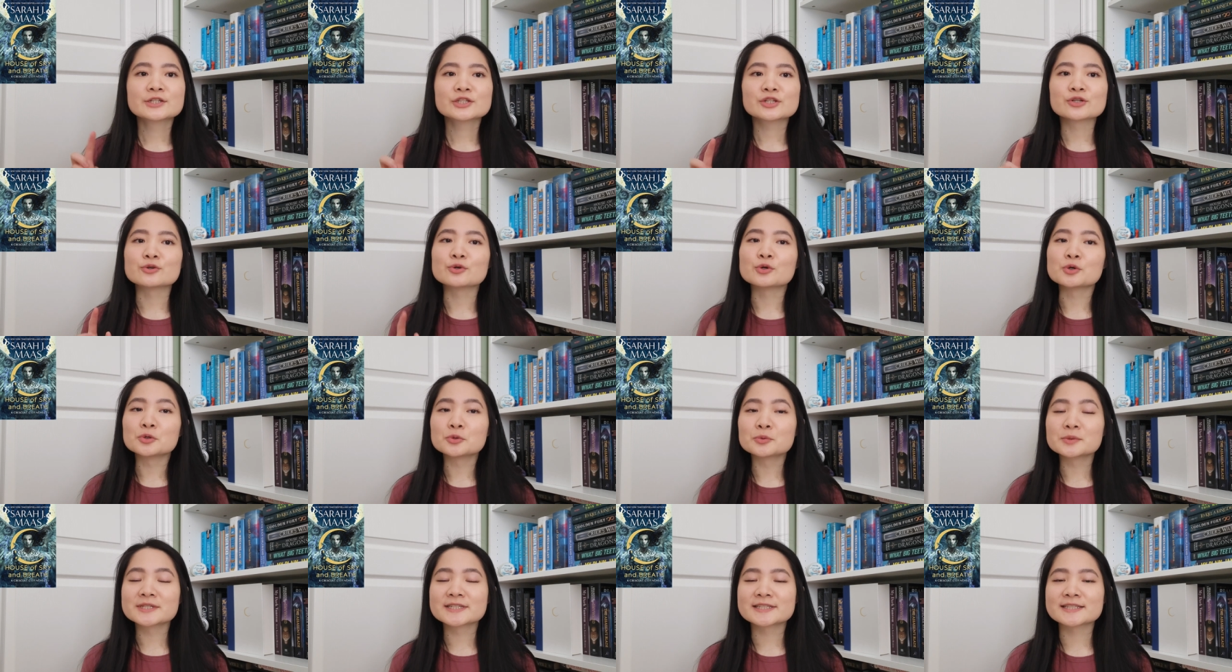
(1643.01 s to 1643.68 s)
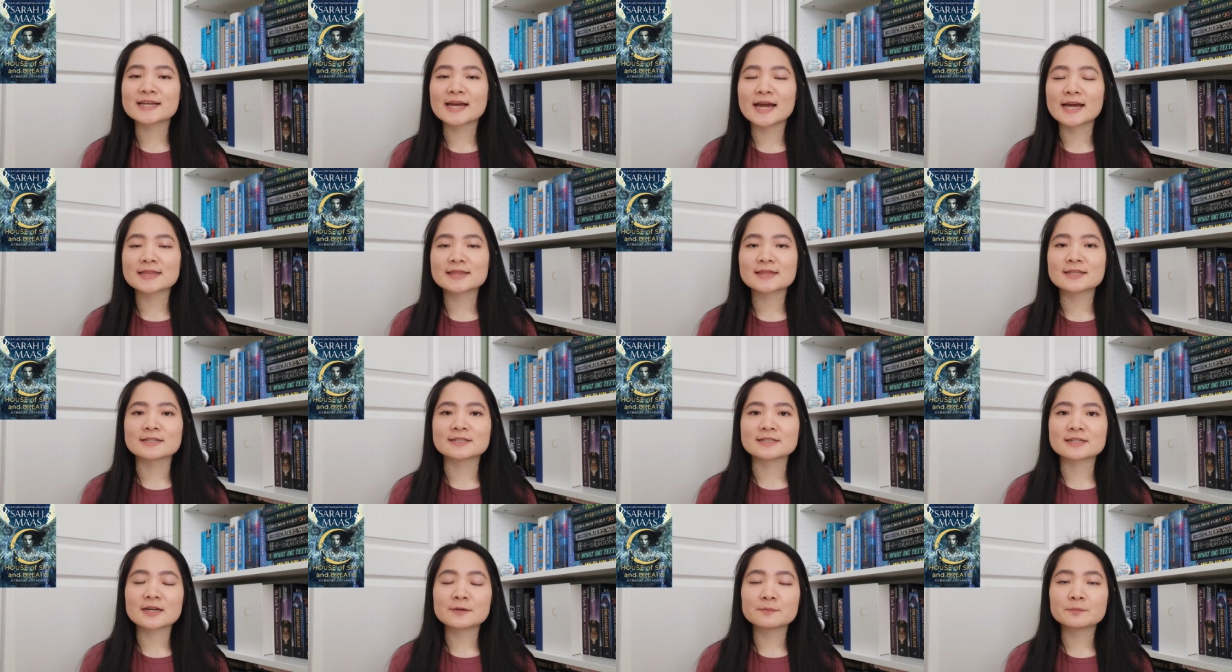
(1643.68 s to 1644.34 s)
So who was at the
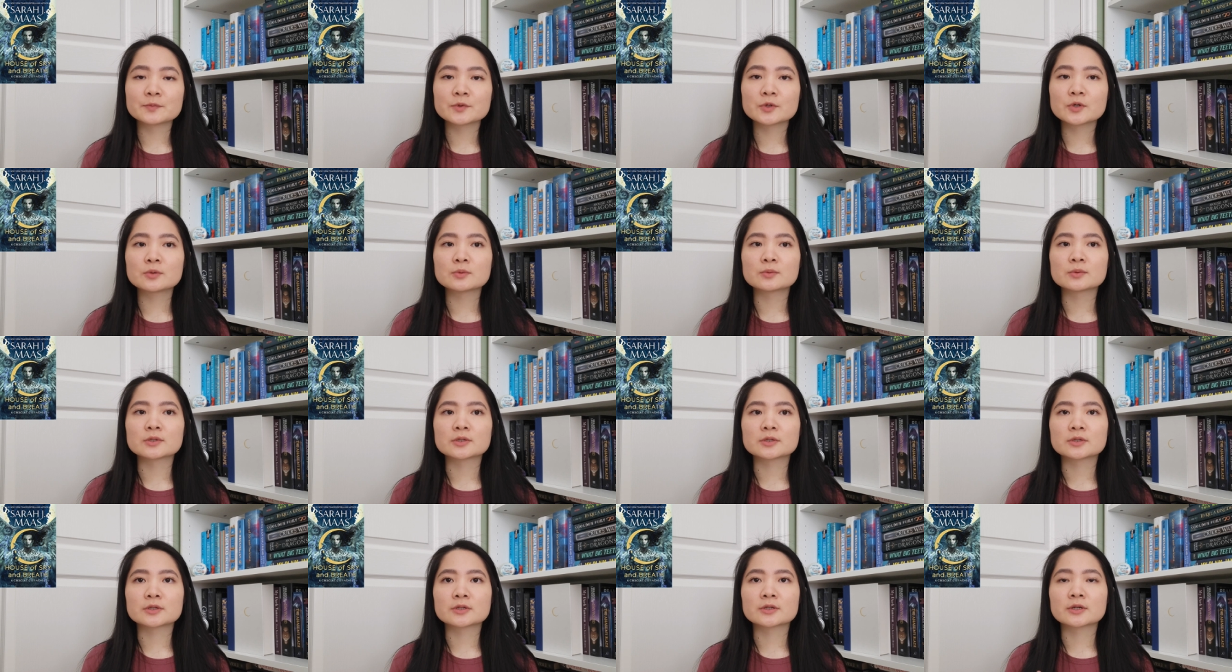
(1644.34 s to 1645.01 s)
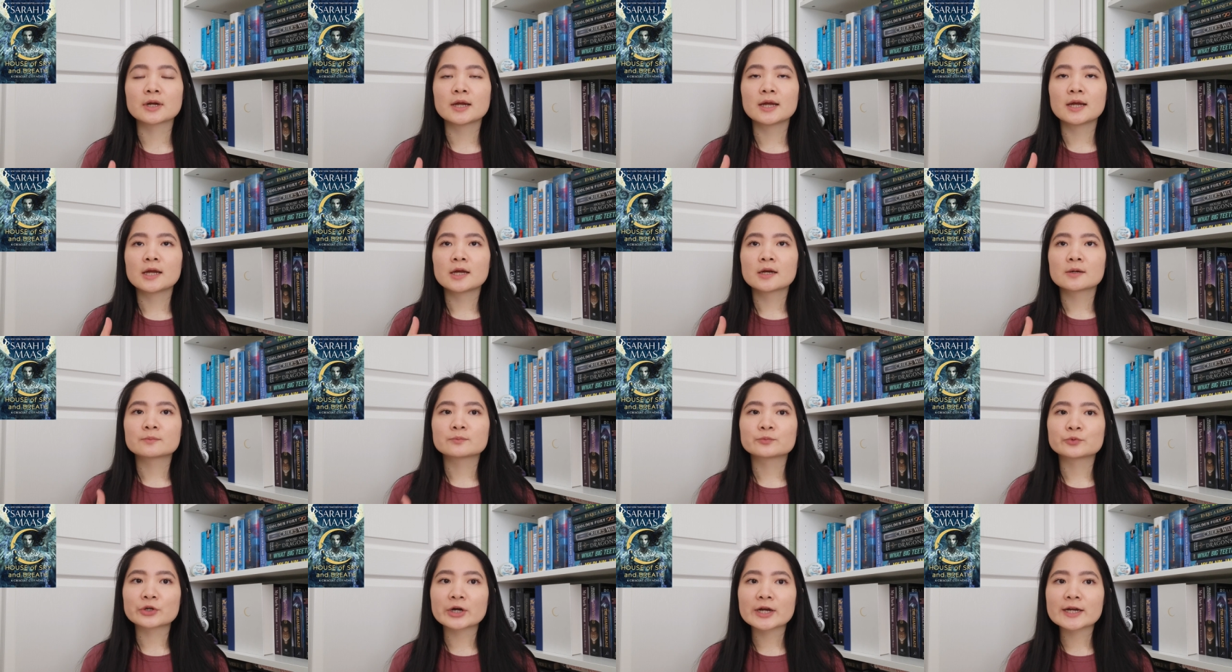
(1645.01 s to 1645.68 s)
temple were
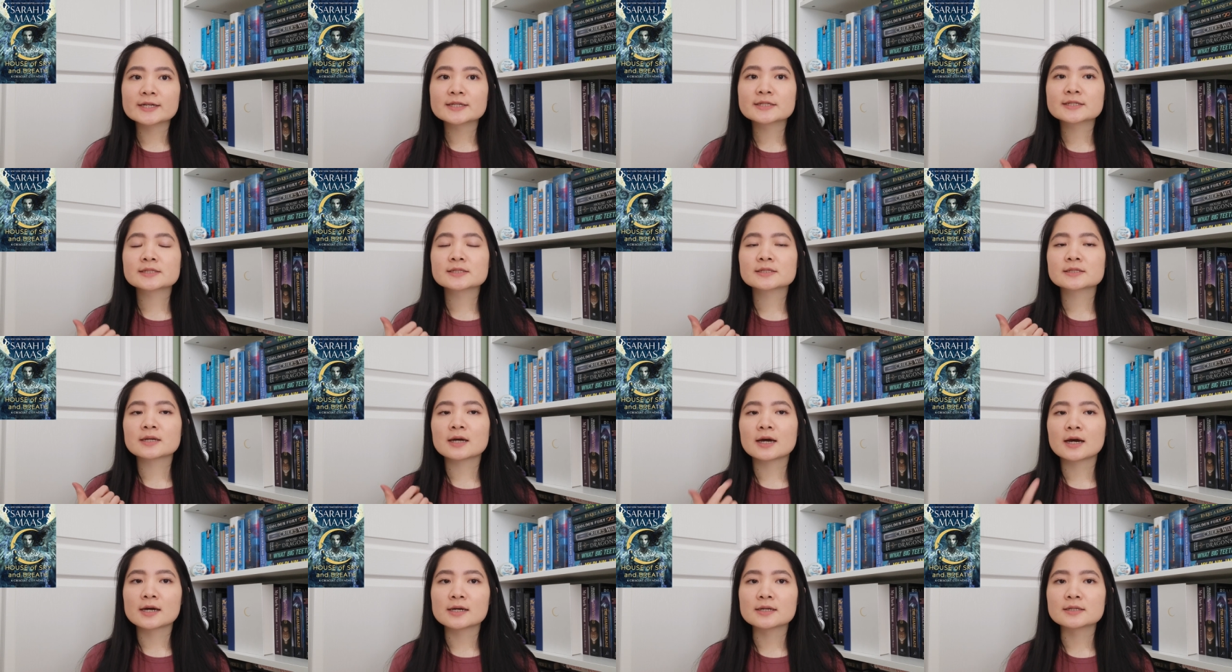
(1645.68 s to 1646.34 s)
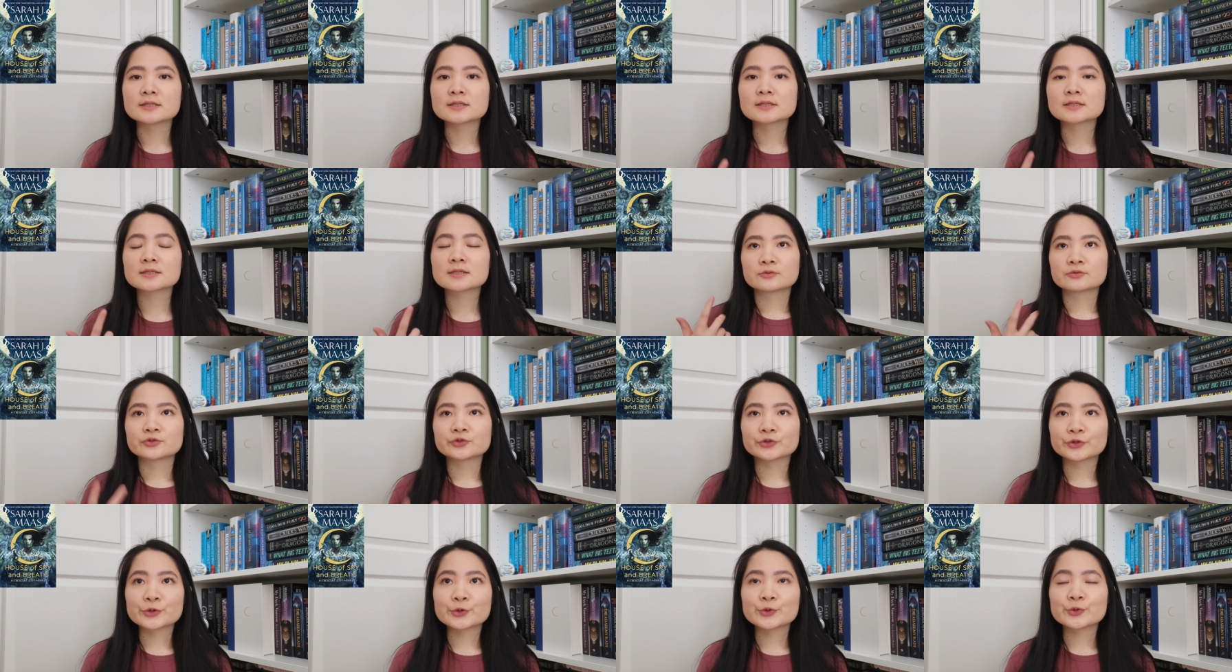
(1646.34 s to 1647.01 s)
Bryce, Hunt,
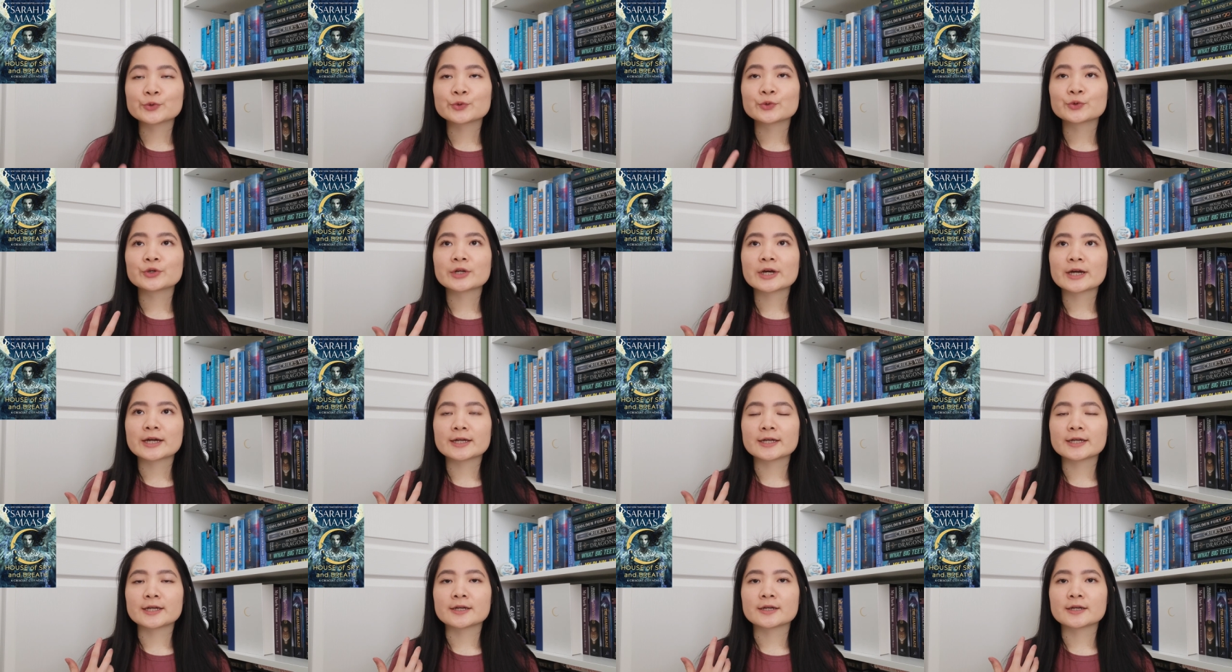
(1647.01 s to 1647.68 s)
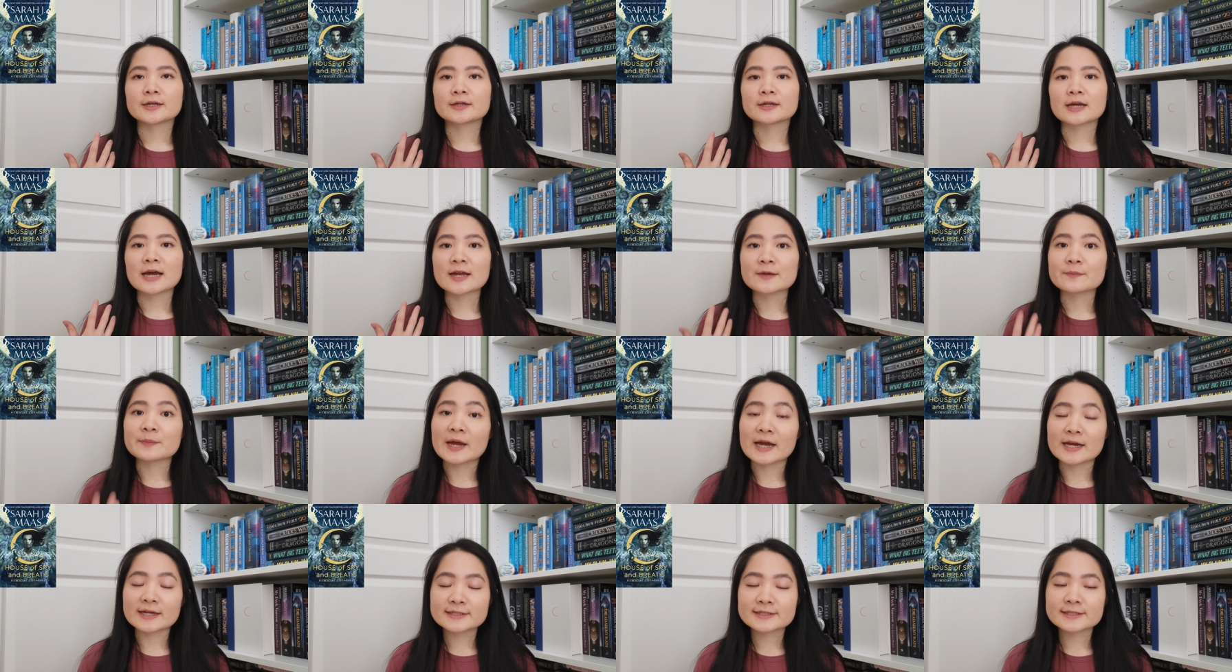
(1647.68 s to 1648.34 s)
Ruhn, and
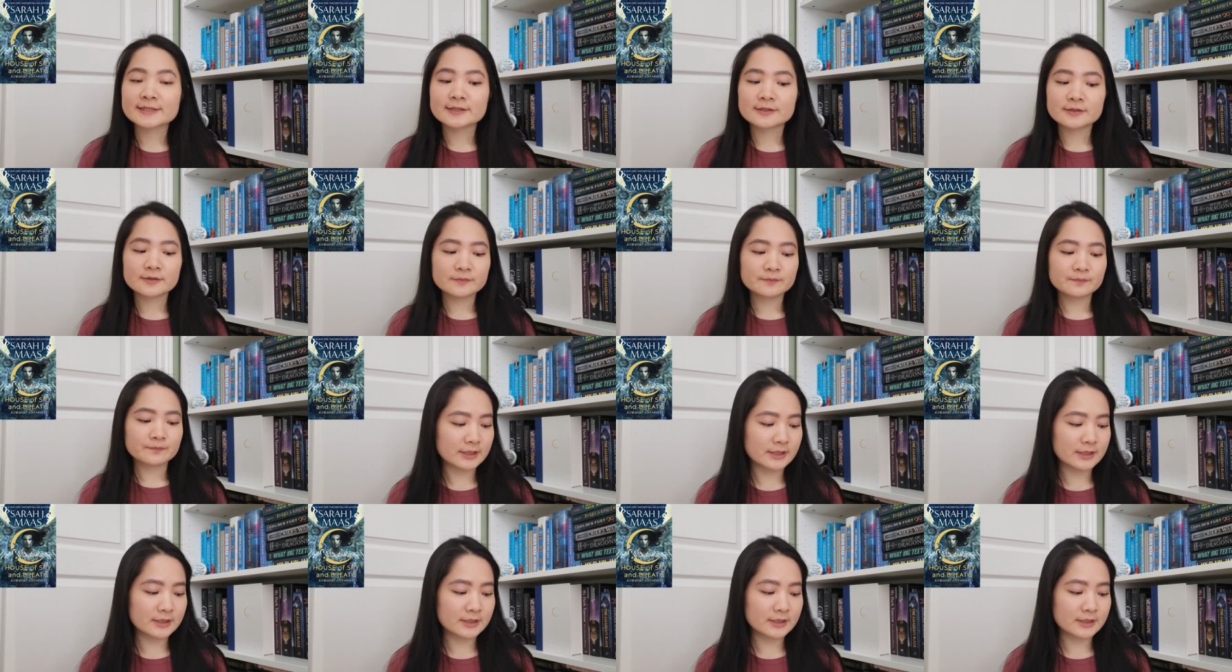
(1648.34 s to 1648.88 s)
Hypaxia.